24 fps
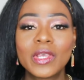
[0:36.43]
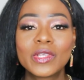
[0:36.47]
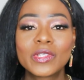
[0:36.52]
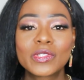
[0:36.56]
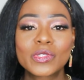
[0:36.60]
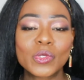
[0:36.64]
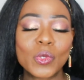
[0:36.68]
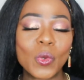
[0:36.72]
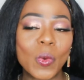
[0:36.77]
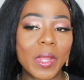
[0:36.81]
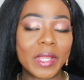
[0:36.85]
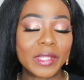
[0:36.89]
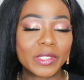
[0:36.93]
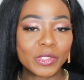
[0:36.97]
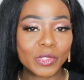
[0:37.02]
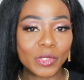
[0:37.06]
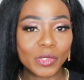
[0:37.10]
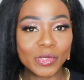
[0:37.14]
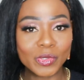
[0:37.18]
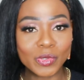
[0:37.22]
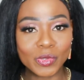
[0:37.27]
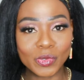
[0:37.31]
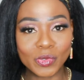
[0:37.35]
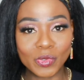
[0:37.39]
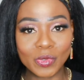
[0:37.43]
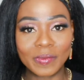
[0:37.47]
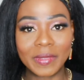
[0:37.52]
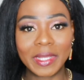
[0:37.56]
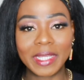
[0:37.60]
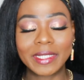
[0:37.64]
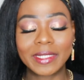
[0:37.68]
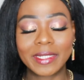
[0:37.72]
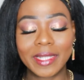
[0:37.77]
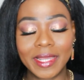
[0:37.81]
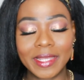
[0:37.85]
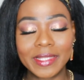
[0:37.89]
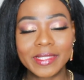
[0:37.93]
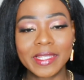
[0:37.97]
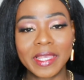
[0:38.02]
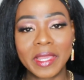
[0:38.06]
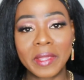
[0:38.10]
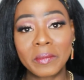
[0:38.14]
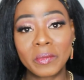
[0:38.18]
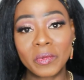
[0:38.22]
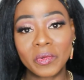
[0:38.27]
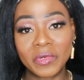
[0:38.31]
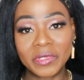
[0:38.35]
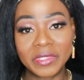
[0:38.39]
so I chose to do my
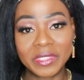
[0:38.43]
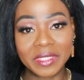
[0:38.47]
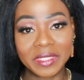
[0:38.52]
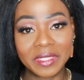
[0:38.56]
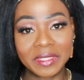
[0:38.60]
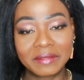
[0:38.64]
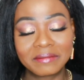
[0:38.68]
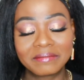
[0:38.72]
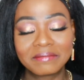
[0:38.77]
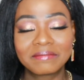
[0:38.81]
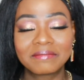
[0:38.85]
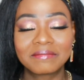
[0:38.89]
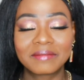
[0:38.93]
nighttime routine